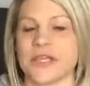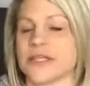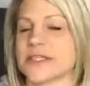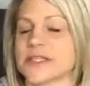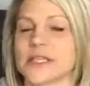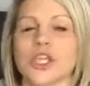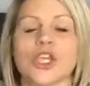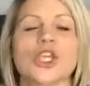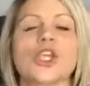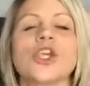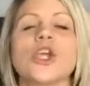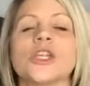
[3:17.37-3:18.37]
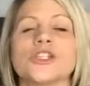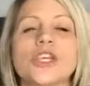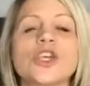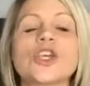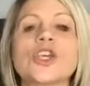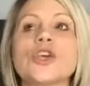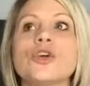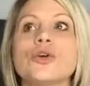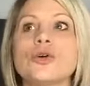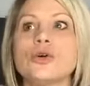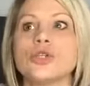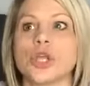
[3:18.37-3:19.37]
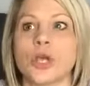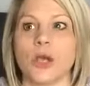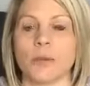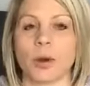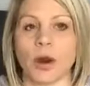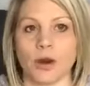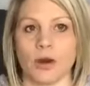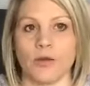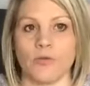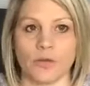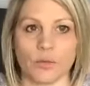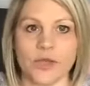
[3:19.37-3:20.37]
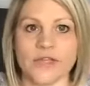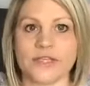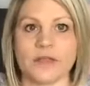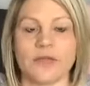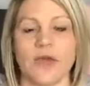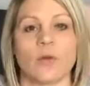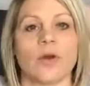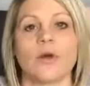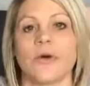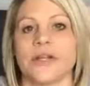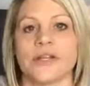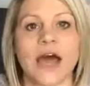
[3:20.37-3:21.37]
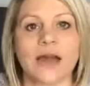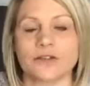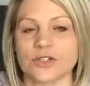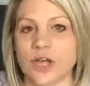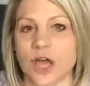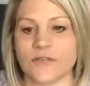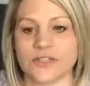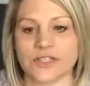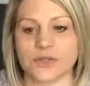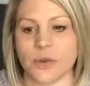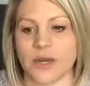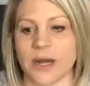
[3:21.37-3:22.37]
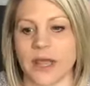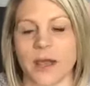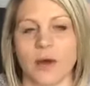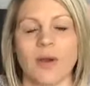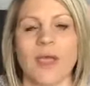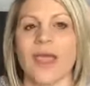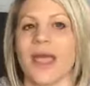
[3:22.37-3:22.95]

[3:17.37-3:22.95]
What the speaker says: It's a huge part of the reason that we're going to doctor's offices right now.